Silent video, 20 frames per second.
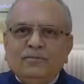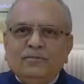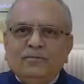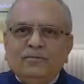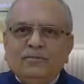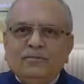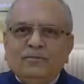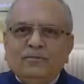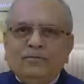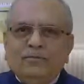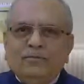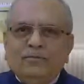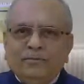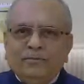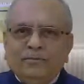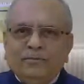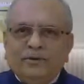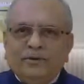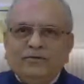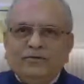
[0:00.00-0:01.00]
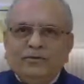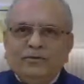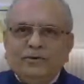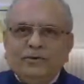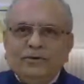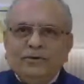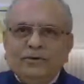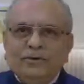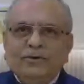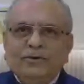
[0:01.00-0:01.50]
Prime Minister
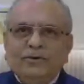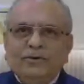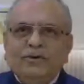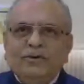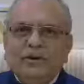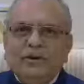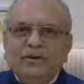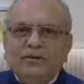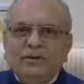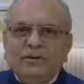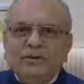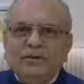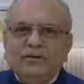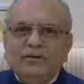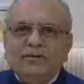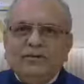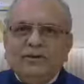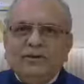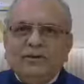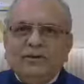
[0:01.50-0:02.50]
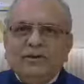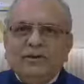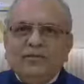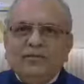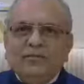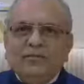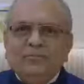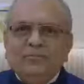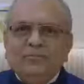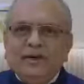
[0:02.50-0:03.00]
Modi today calls as
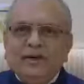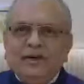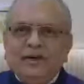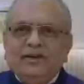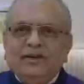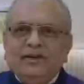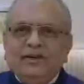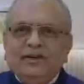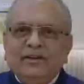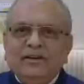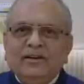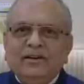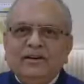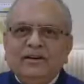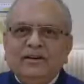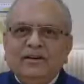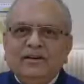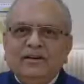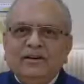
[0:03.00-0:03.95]
Make in India.